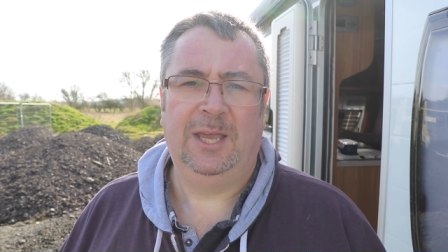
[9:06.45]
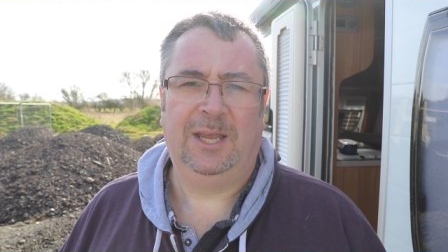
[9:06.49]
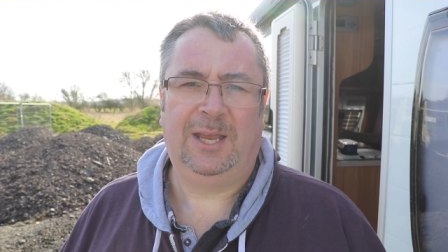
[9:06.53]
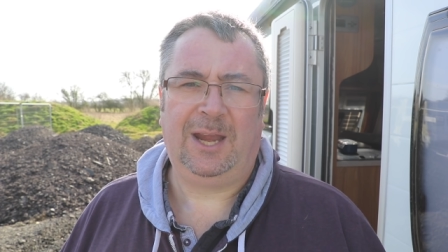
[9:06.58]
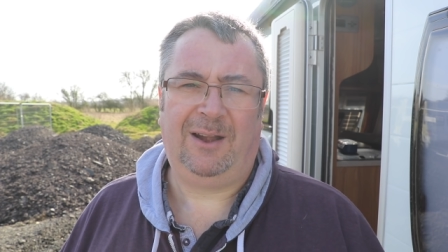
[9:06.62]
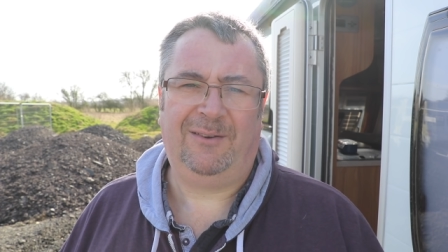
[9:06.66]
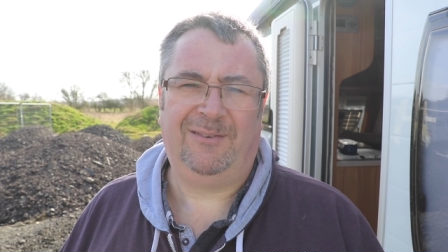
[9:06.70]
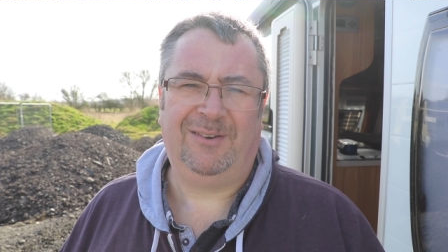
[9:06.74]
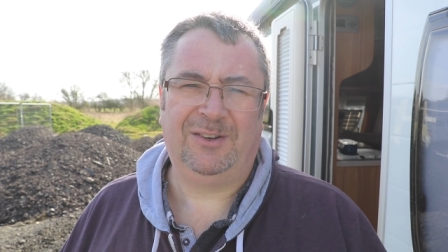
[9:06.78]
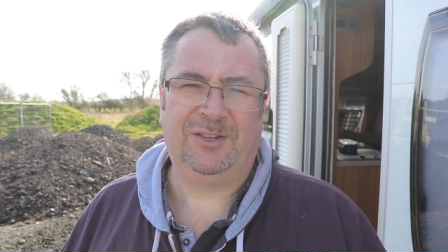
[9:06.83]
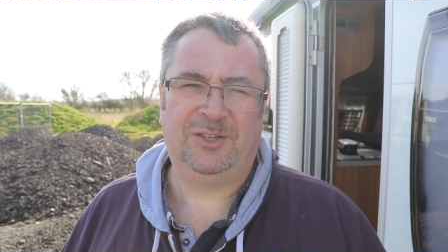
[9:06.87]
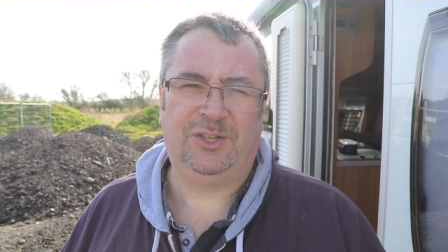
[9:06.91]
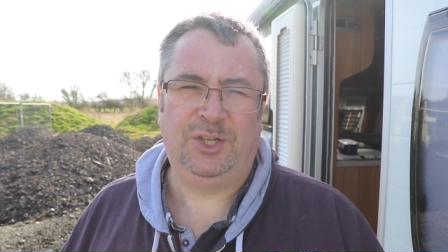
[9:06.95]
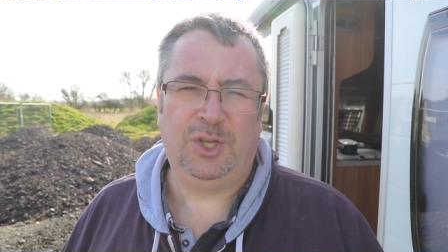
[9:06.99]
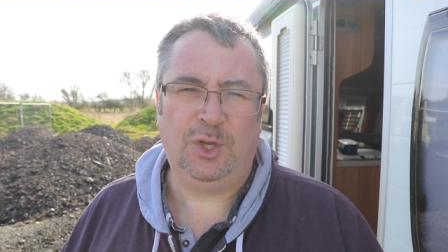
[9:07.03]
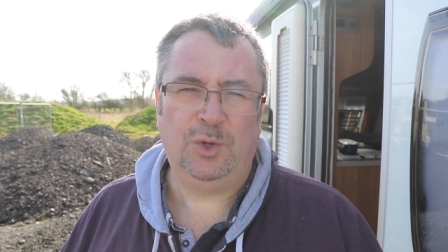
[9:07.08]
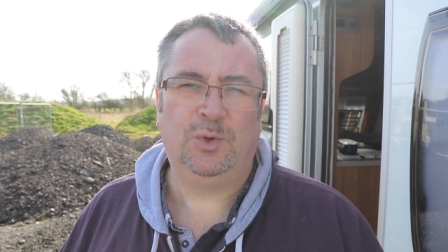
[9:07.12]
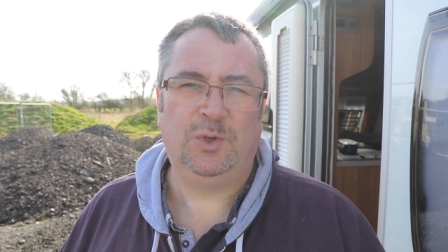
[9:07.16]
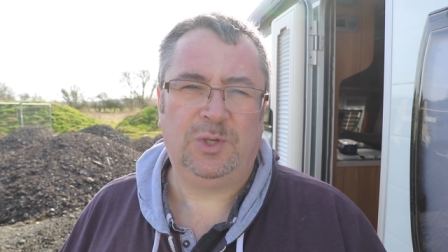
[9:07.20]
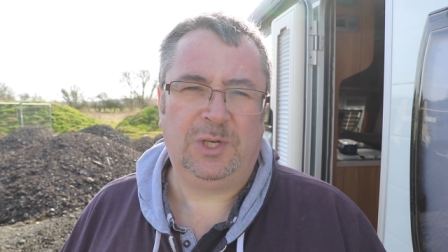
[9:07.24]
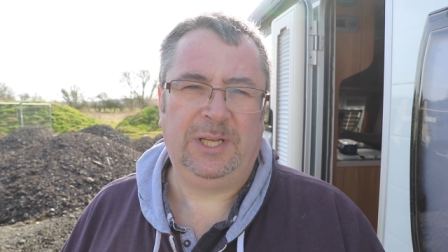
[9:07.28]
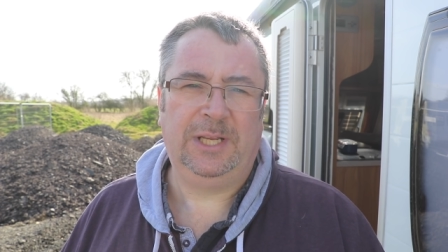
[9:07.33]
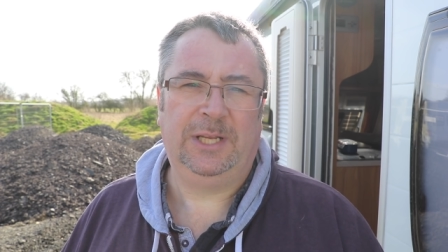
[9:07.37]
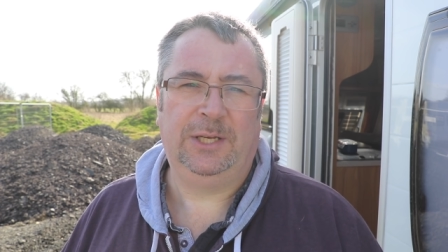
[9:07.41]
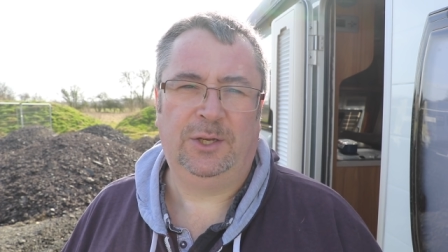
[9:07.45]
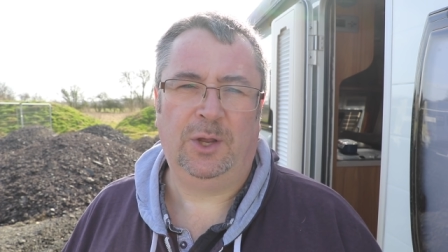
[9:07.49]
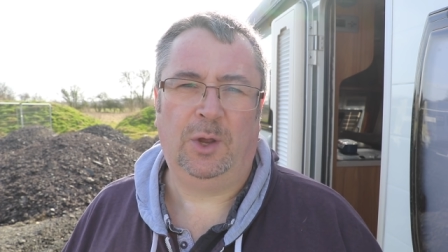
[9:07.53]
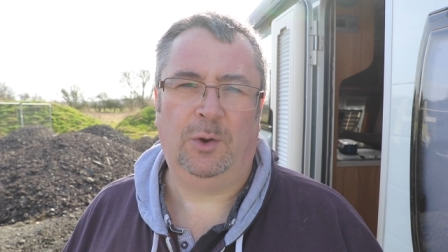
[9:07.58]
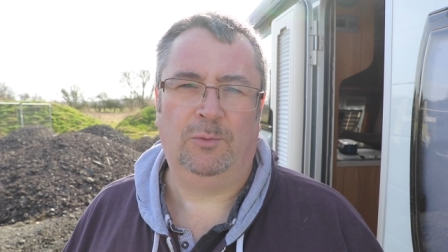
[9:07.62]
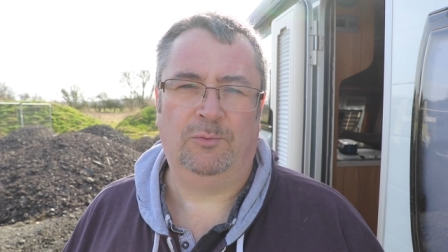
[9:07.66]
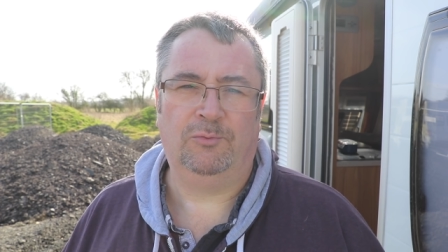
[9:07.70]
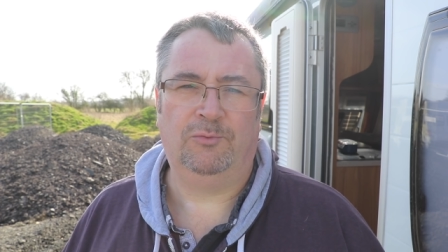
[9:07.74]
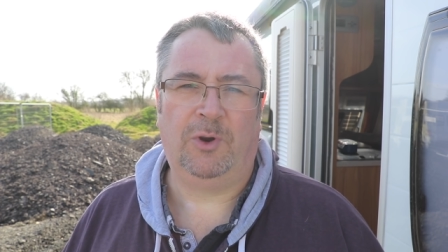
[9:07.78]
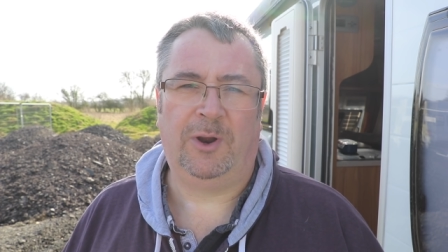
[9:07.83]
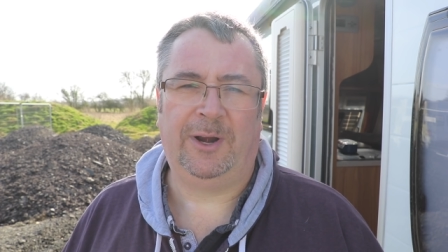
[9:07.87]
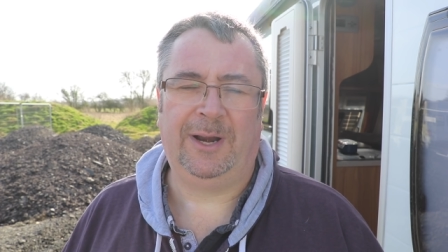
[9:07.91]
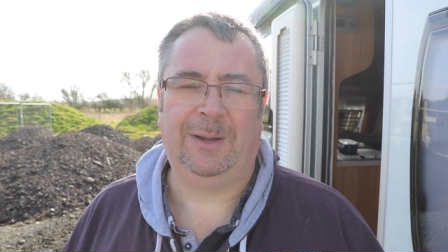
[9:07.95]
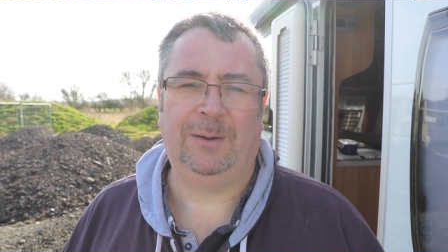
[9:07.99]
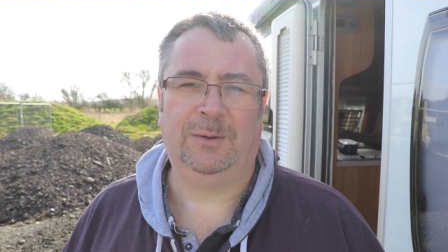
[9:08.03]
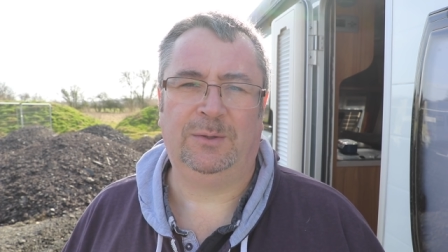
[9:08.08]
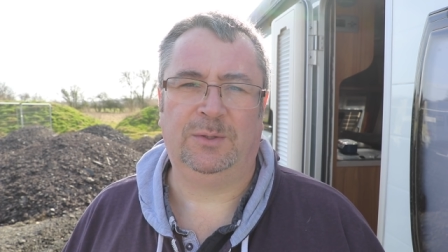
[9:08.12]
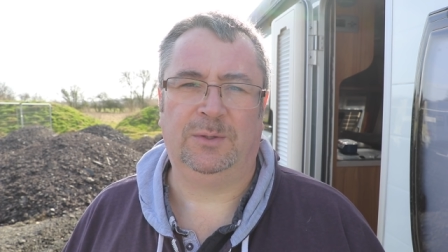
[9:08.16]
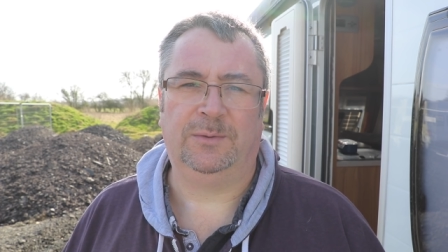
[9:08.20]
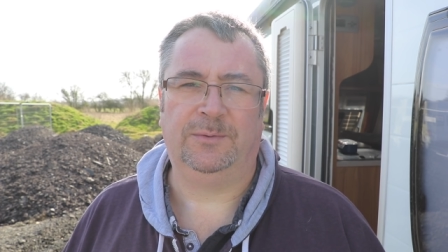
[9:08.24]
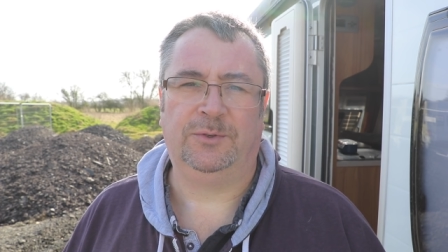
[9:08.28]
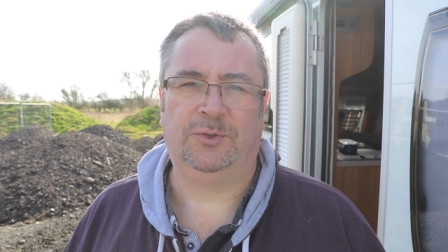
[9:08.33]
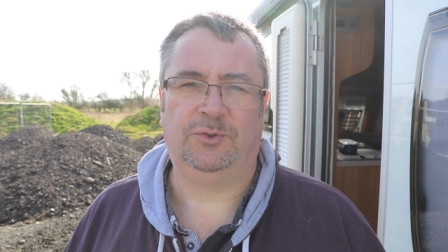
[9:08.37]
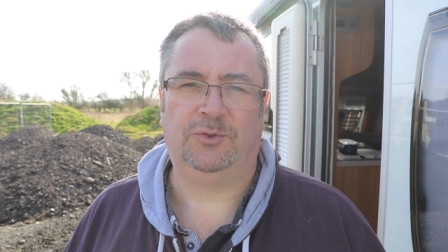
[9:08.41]
Caravans usually don't run
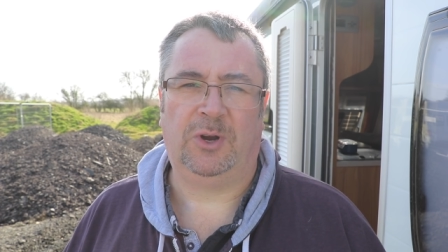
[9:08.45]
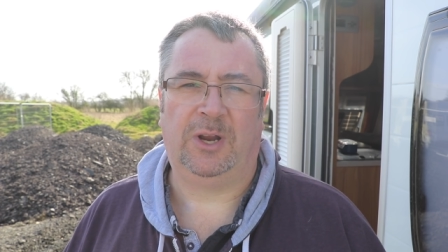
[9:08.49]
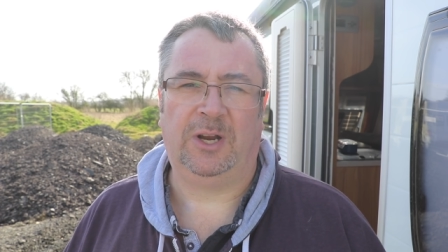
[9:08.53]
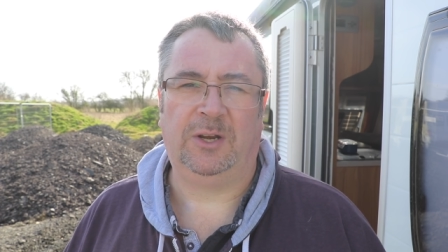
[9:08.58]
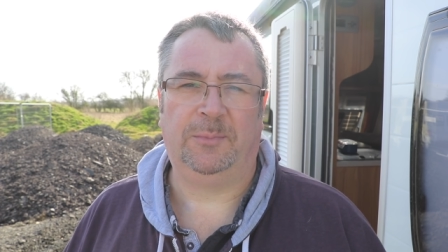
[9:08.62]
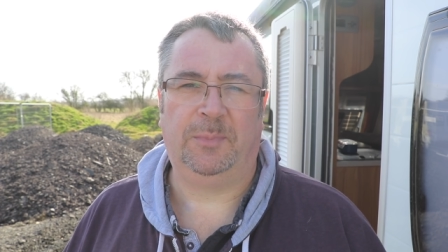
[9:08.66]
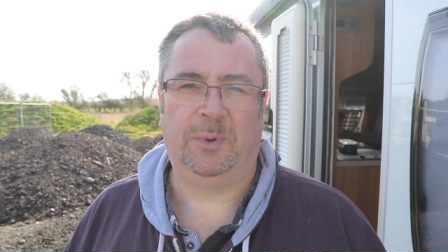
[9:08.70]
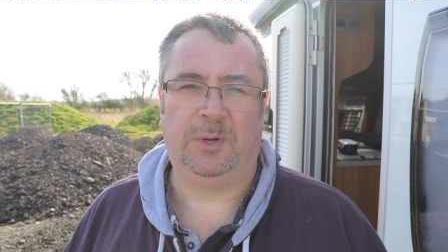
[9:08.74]
out of tread,